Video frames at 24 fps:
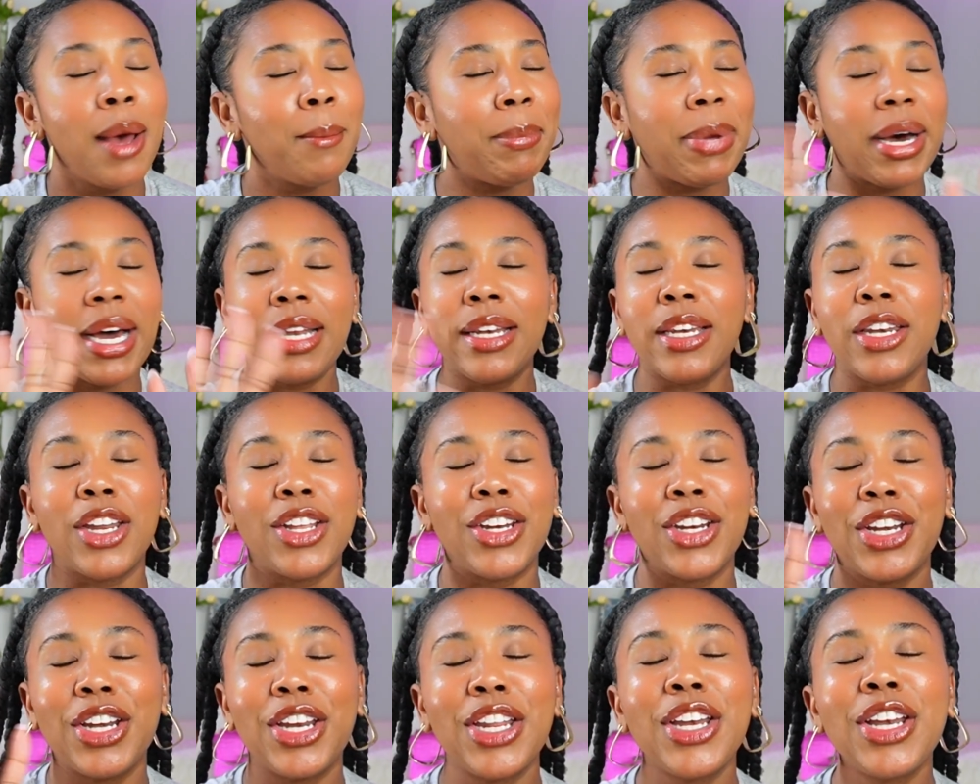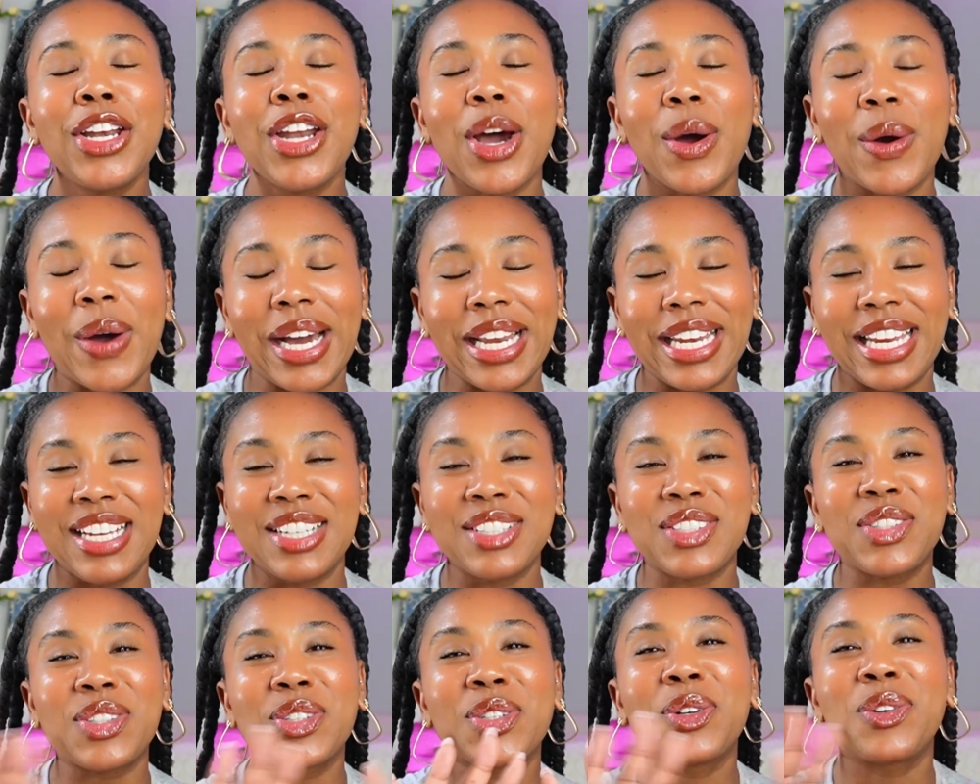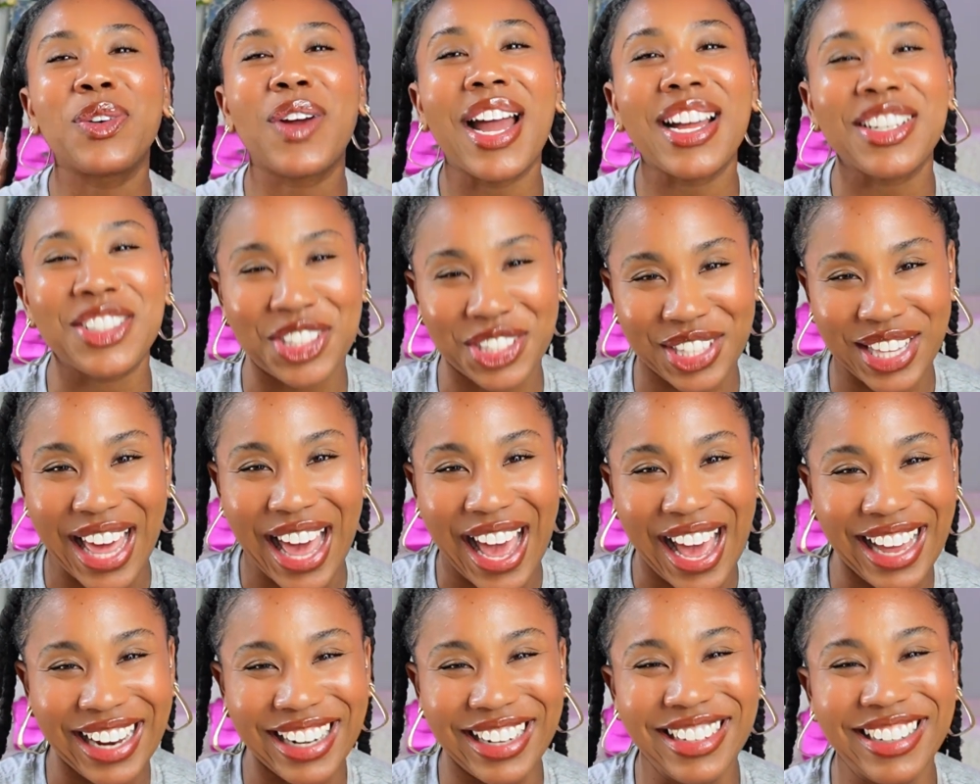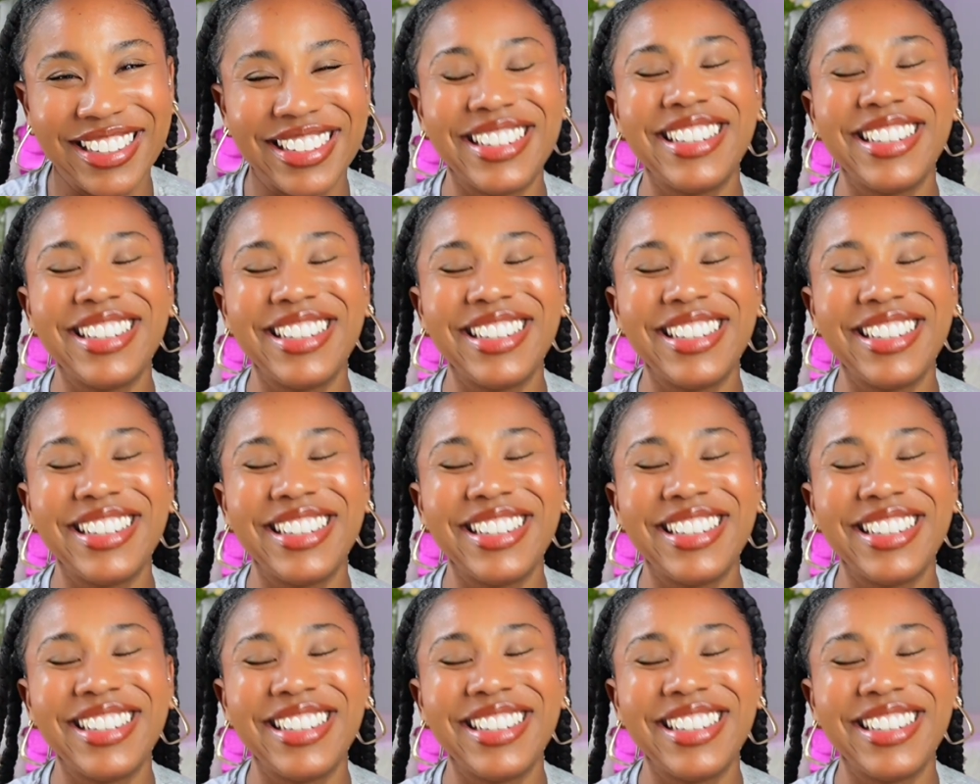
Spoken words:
But no, honey, scratch that.